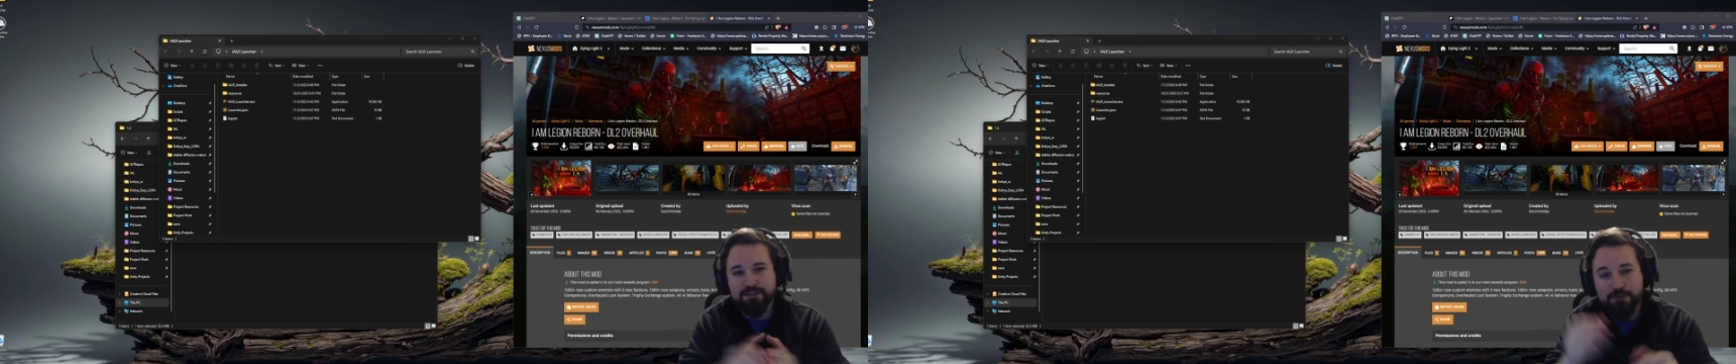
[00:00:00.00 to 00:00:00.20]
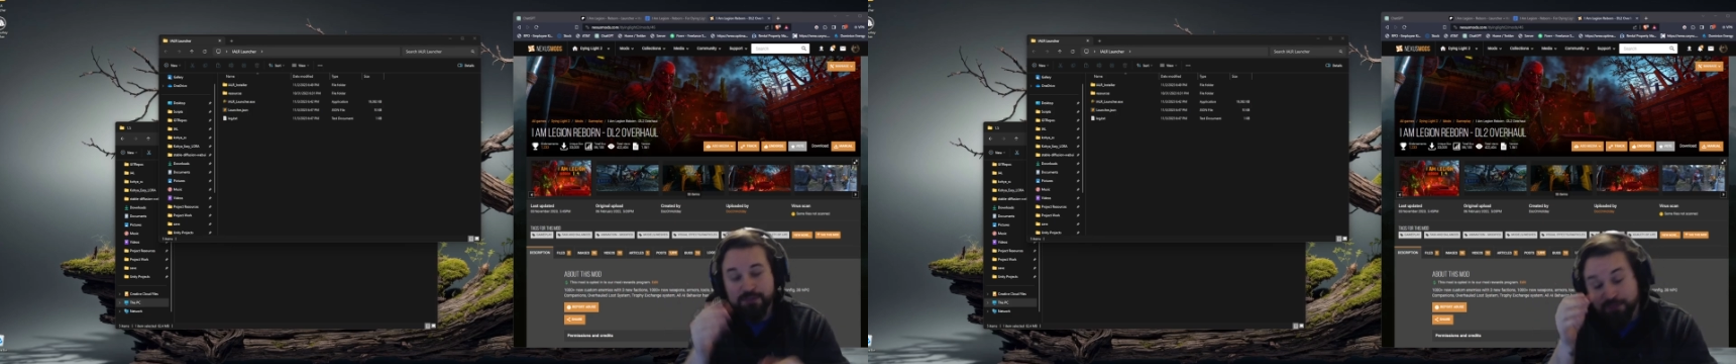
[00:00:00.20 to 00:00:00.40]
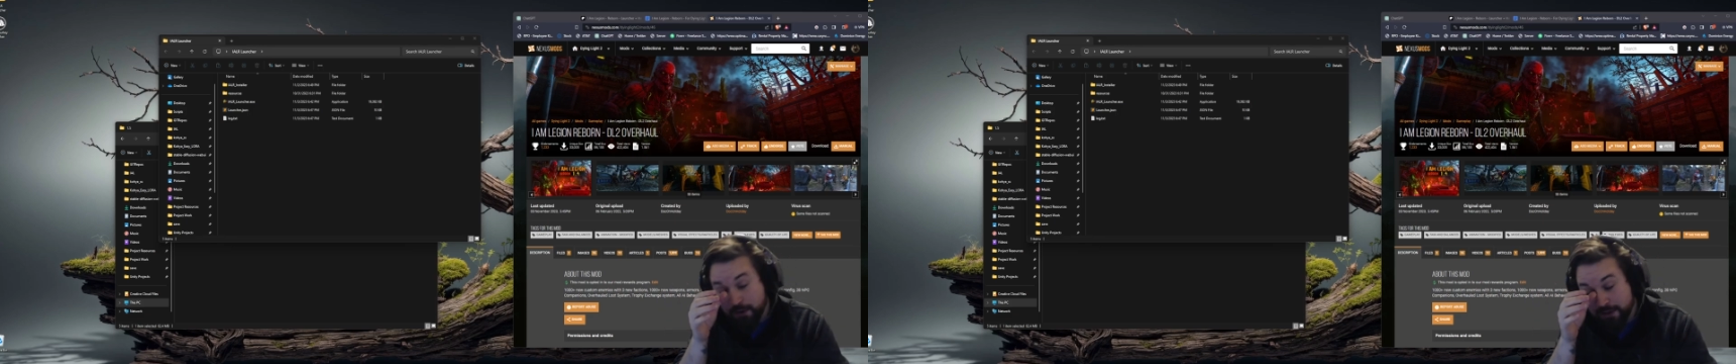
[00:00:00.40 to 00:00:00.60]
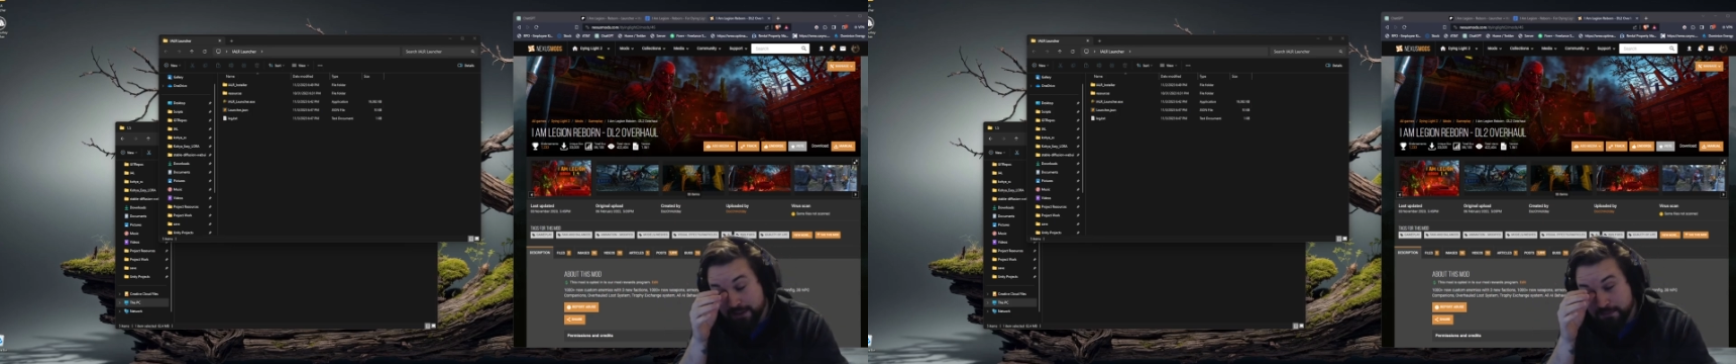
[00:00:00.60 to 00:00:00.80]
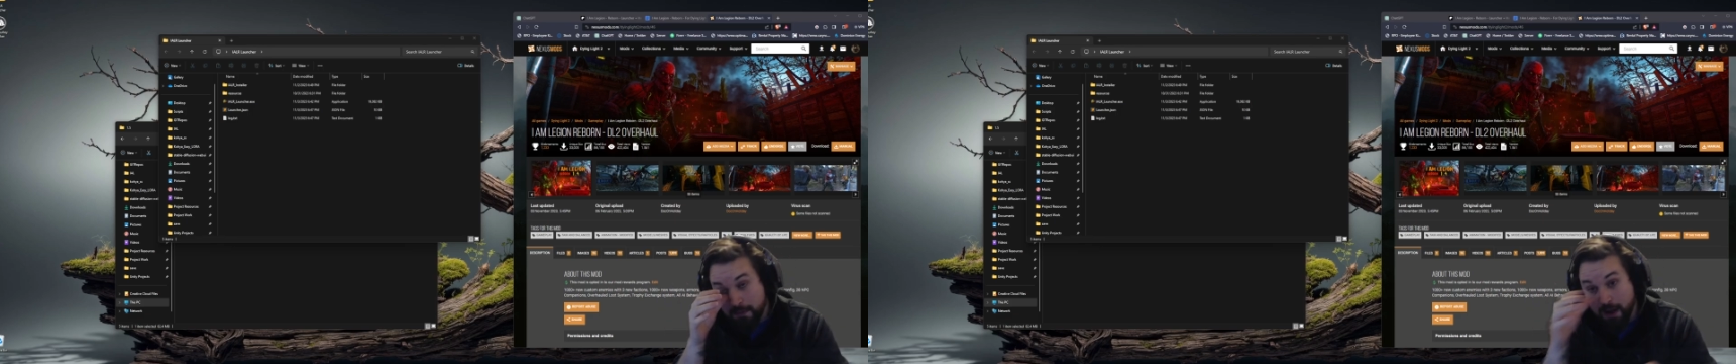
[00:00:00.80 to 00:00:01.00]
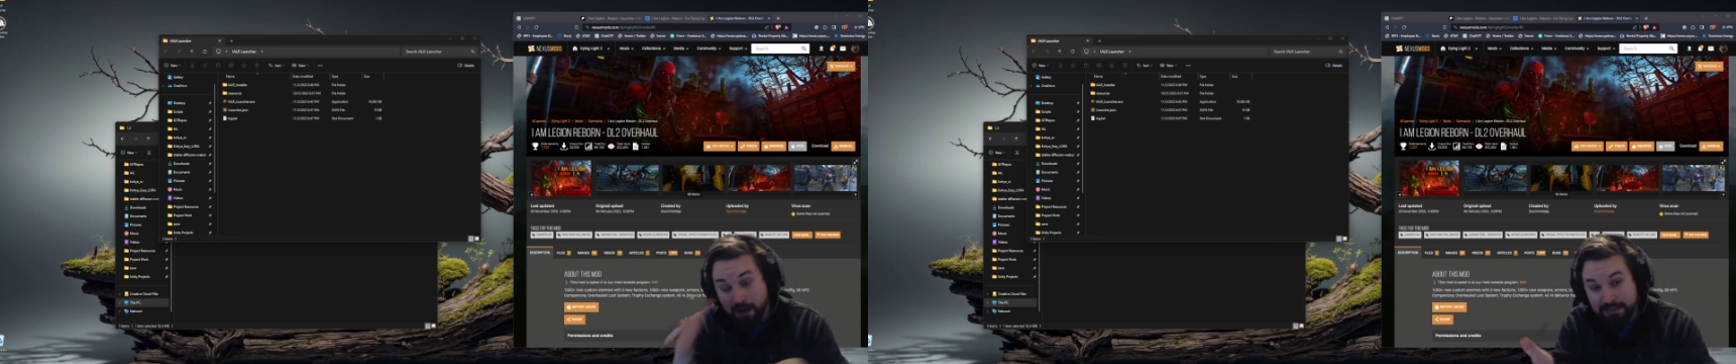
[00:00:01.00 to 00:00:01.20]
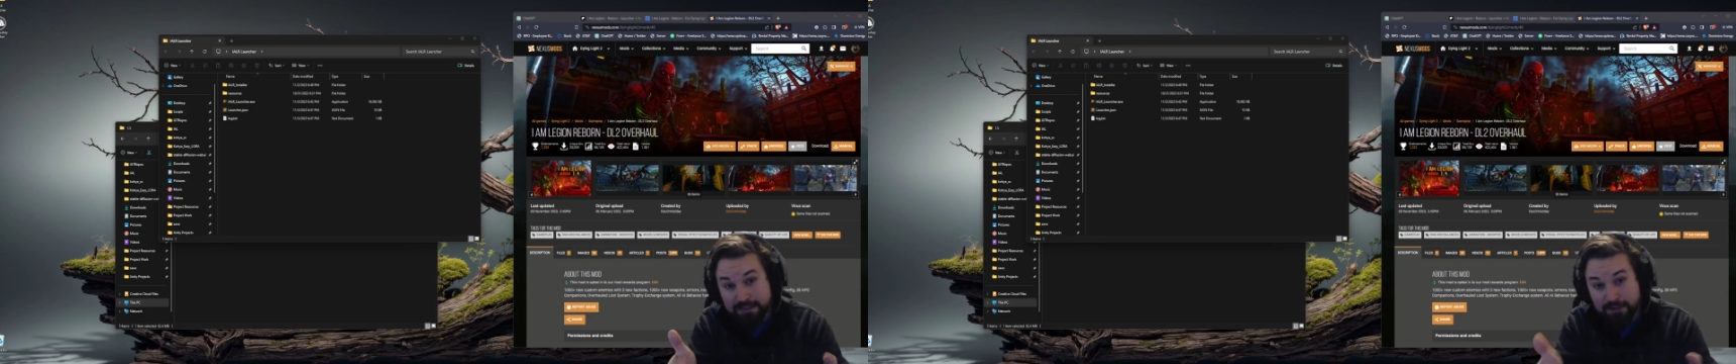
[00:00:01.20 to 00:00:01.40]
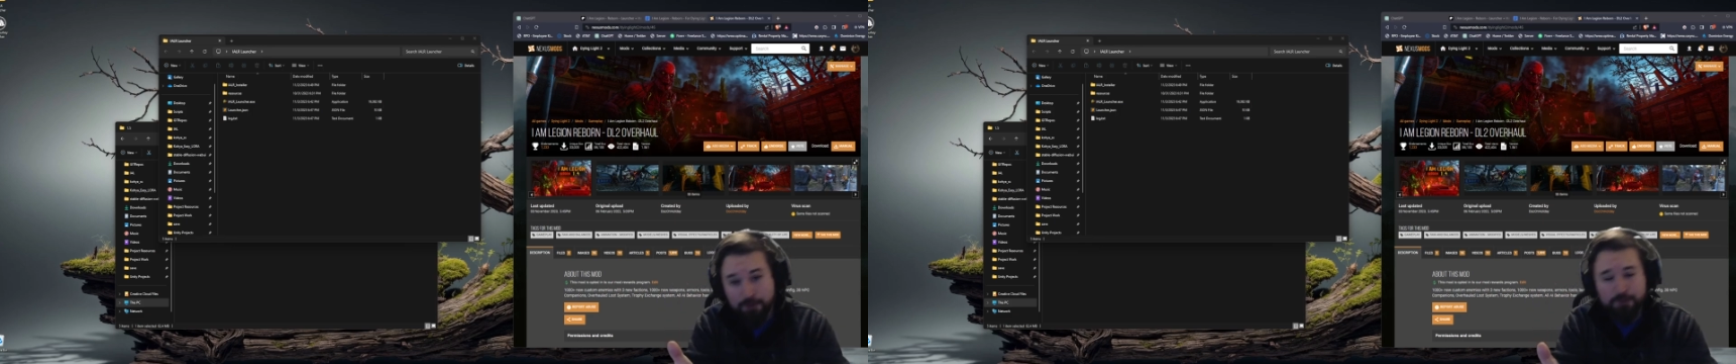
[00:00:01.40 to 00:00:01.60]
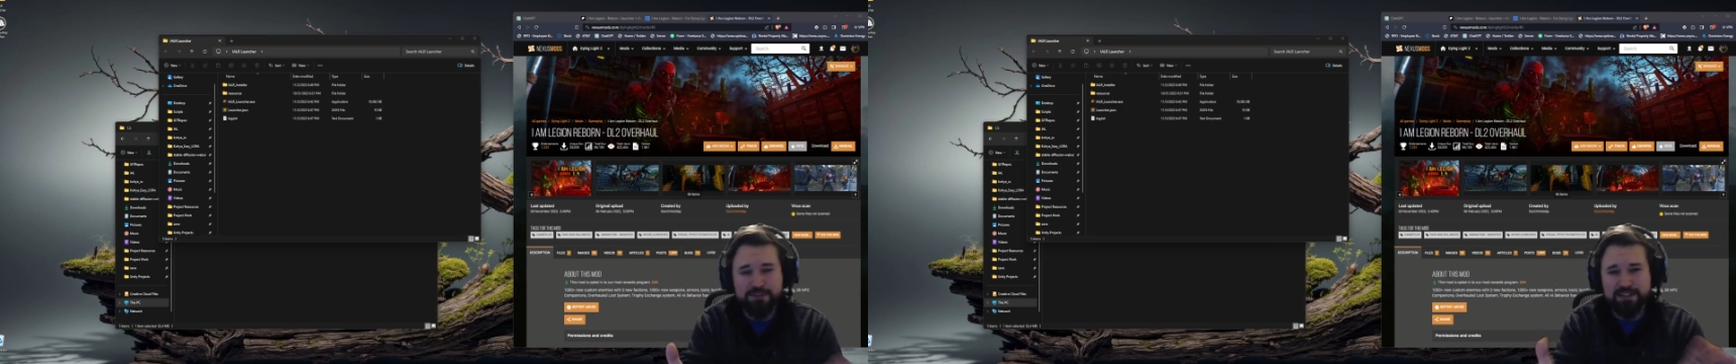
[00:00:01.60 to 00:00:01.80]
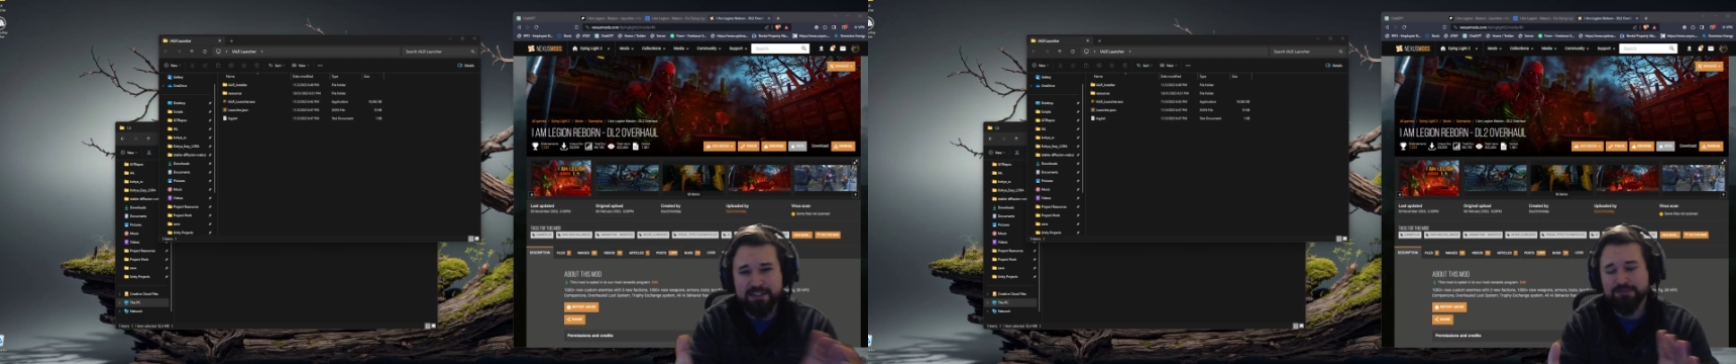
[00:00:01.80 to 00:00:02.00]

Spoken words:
So as far as modding goes and